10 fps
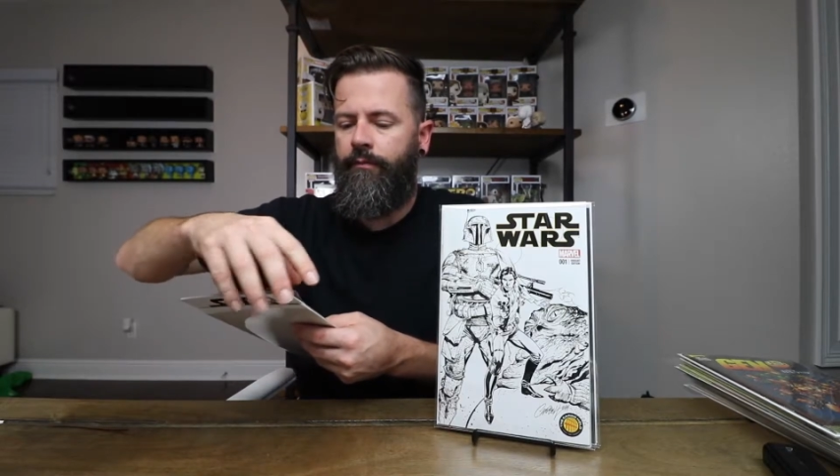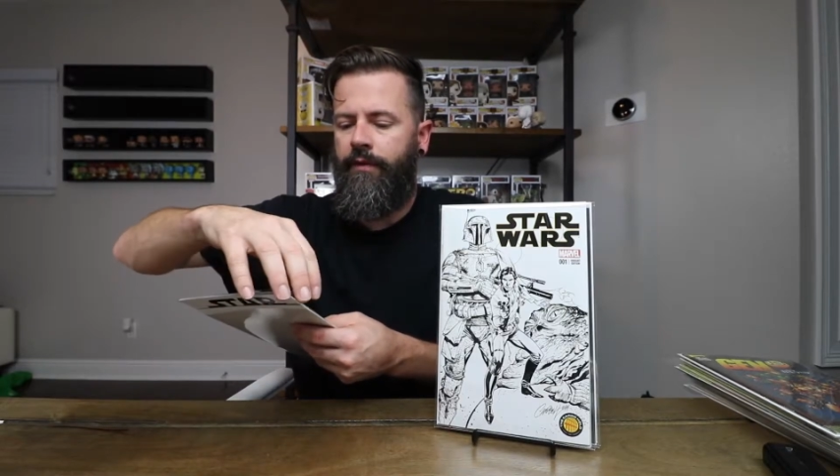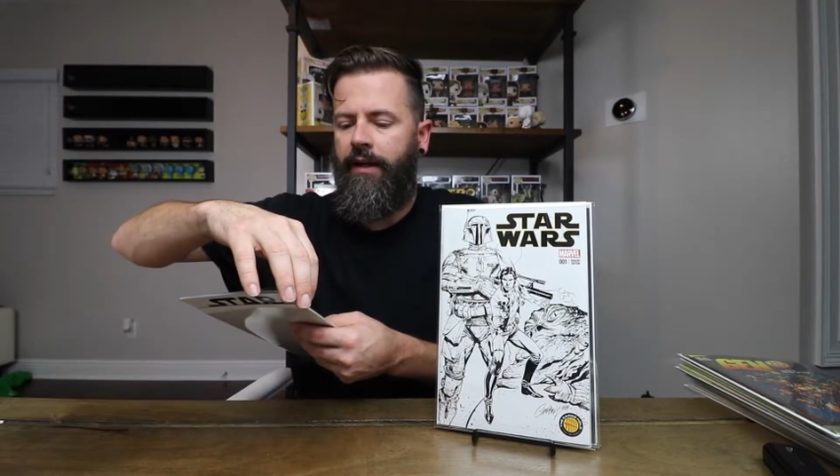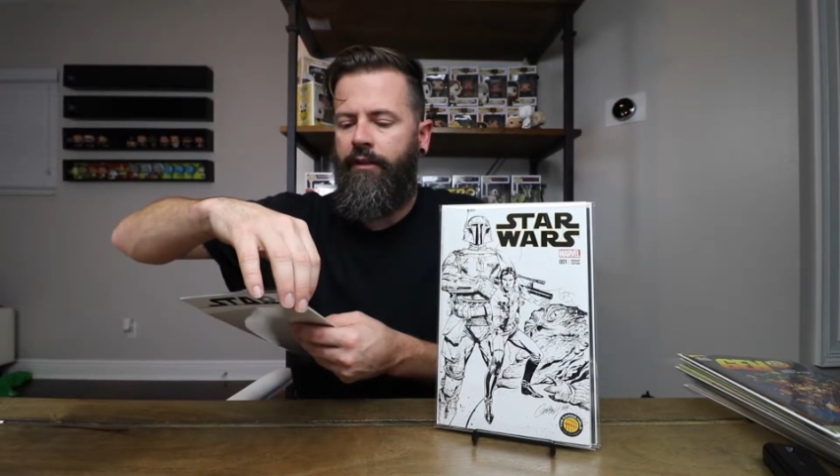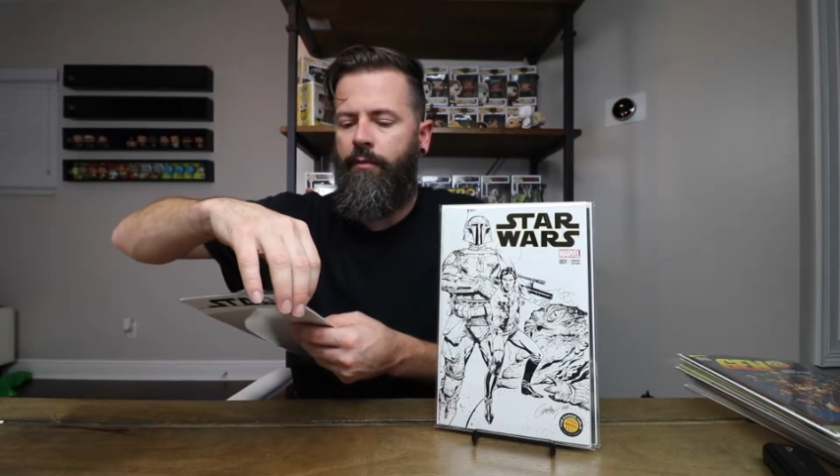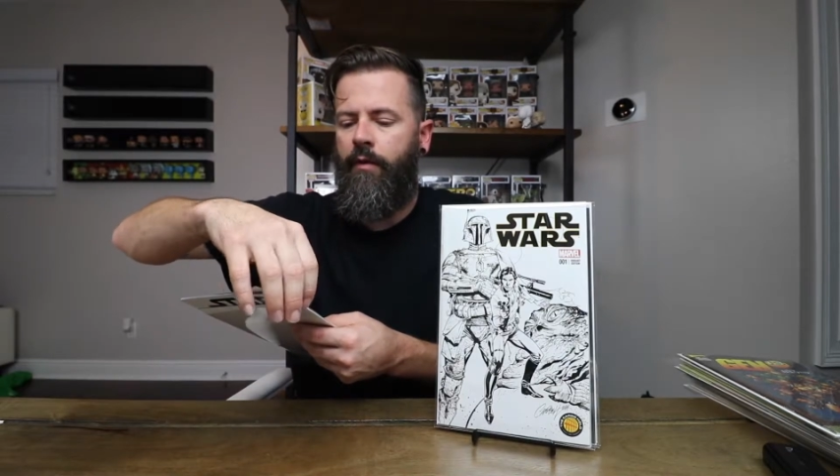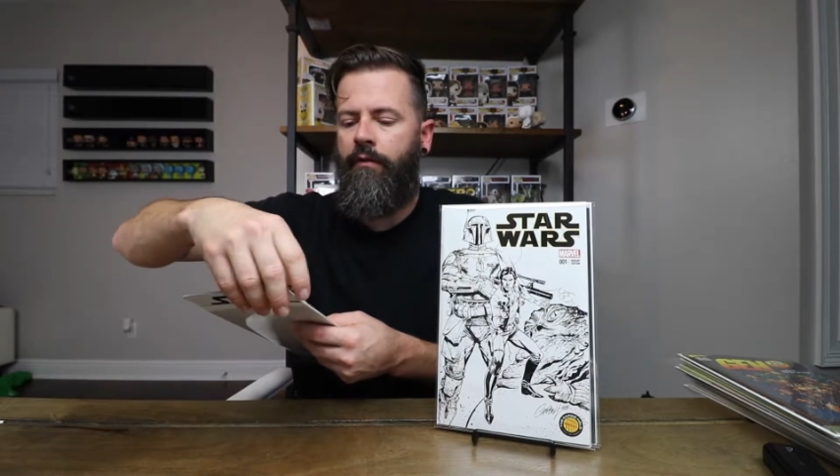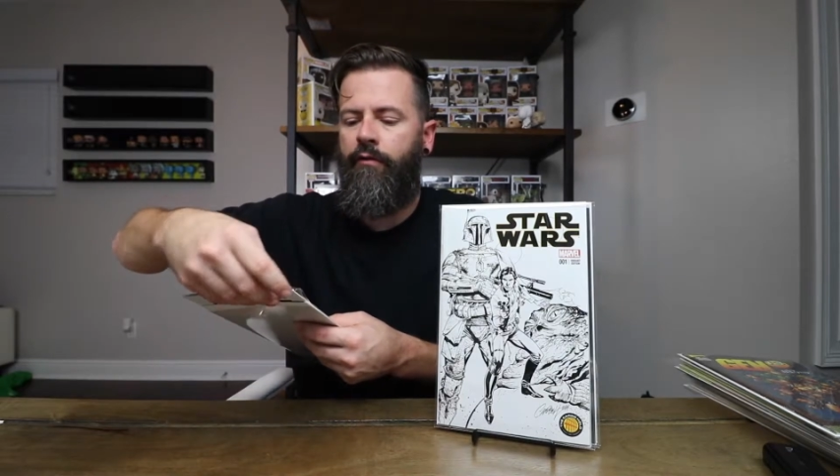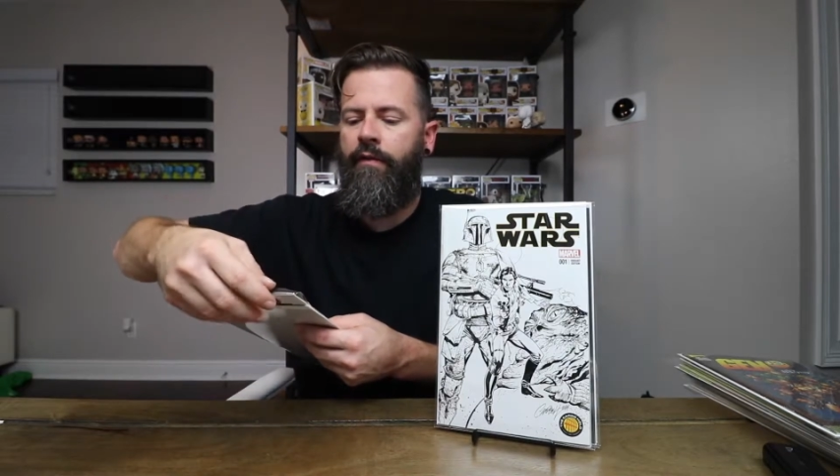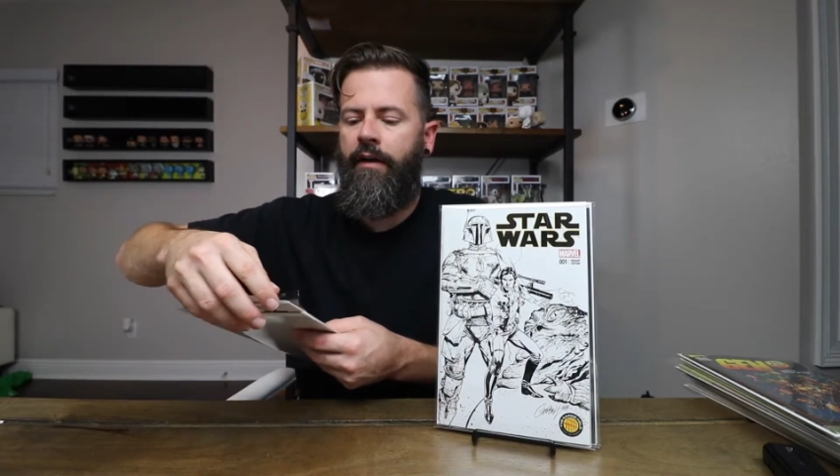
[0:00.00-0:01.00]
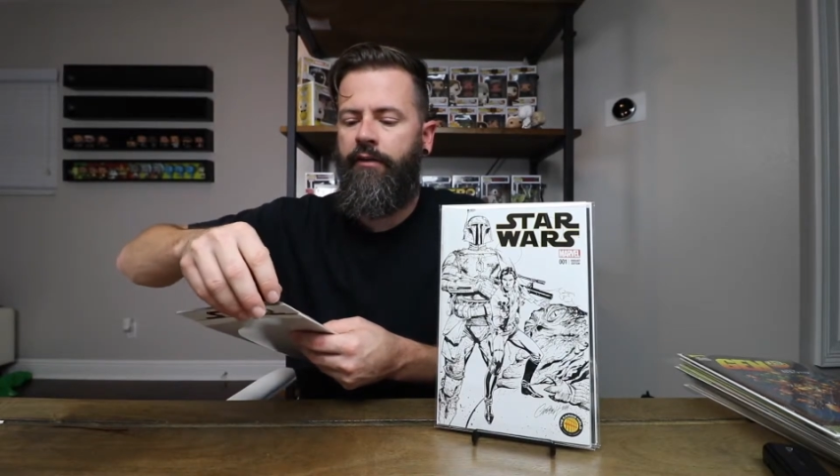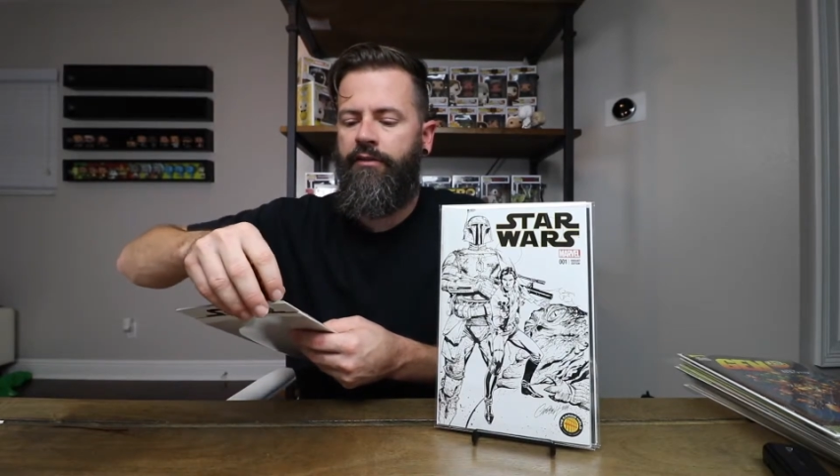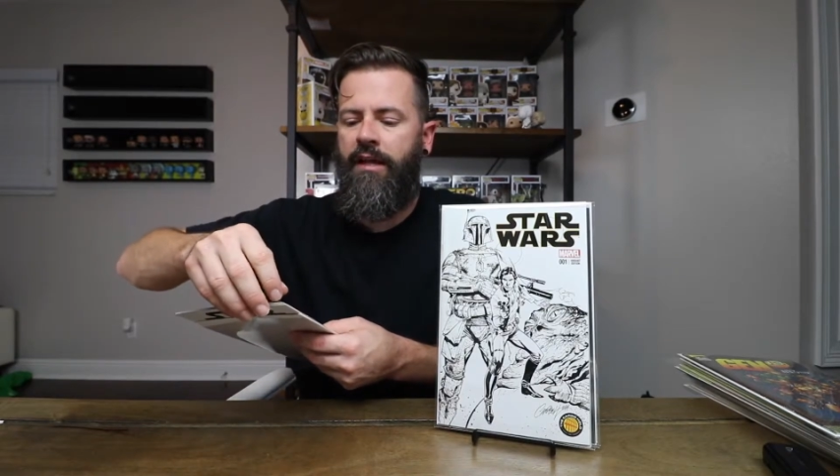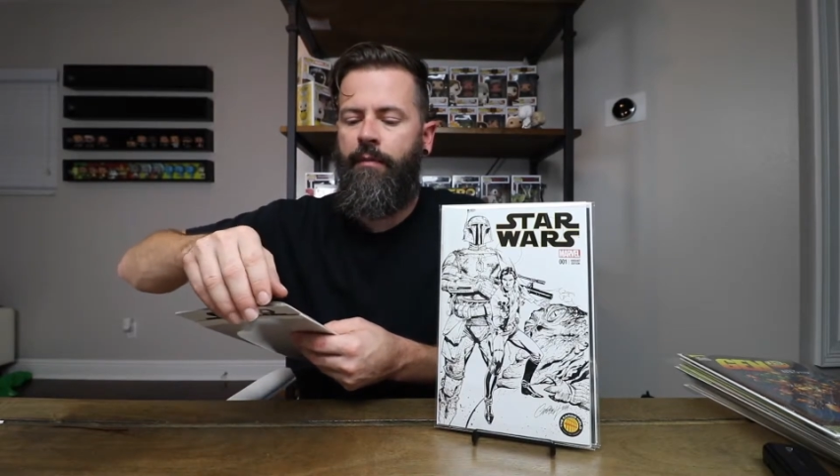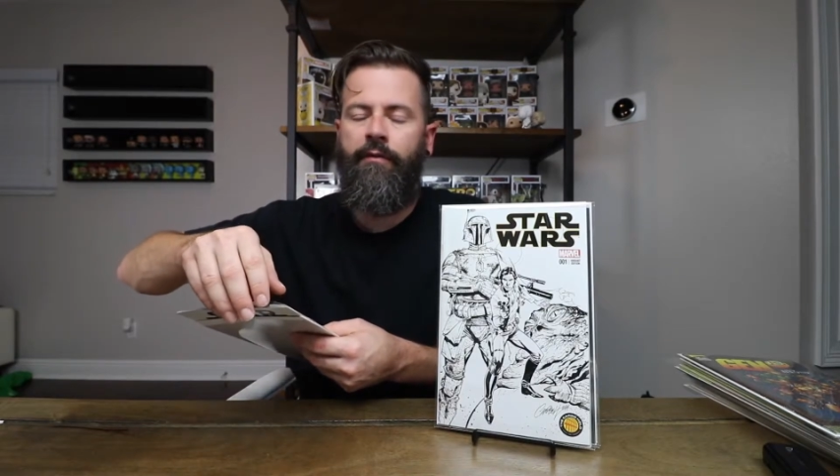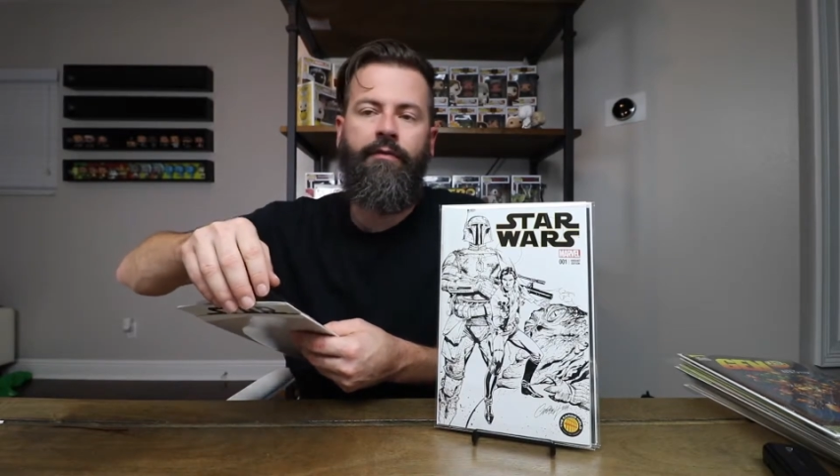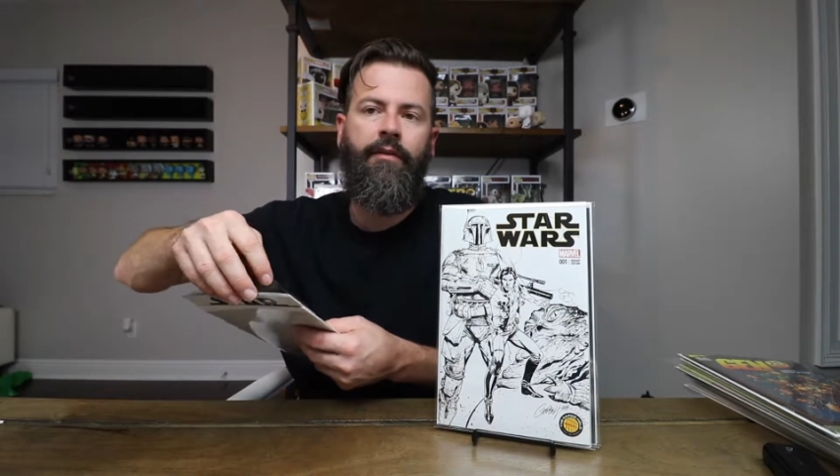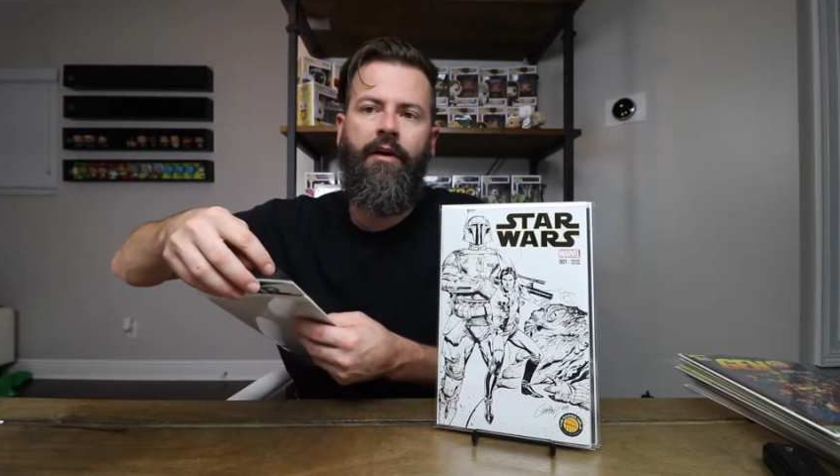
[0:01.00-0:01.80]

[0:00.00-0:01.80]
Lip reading: taking the Marvel value stamp off